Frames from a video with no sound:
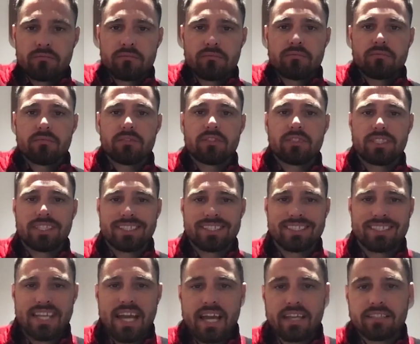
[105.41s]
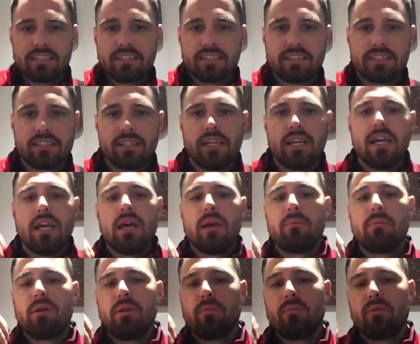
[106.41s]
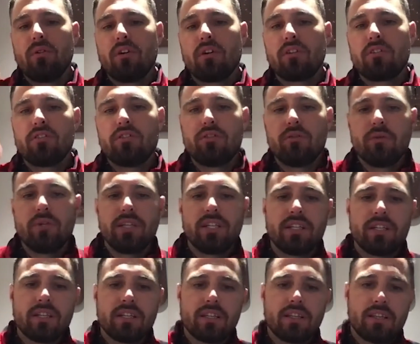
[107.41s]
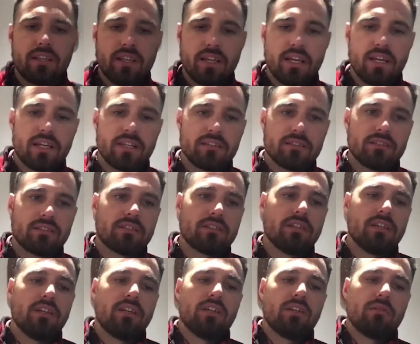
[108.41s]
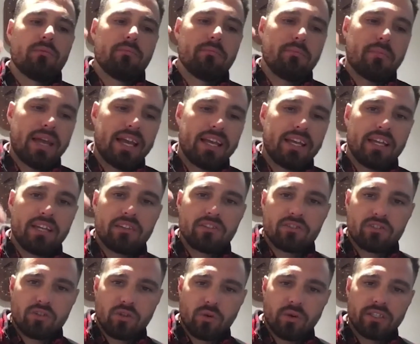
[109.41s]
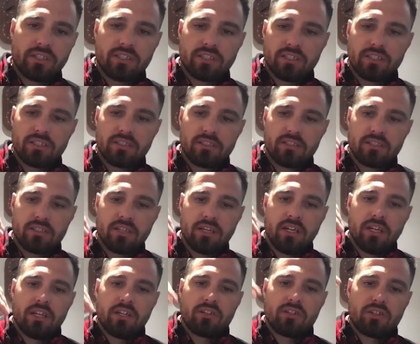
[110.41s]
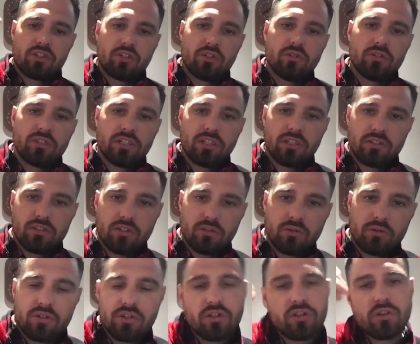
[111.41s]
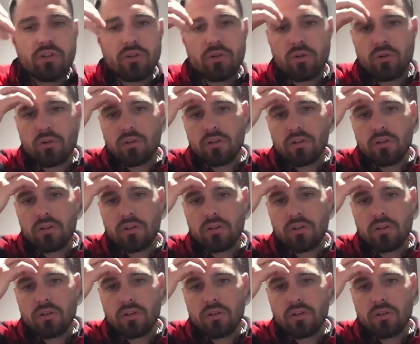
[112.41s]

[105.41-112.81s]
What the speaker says: success. People are doing things, making choices, choosing to do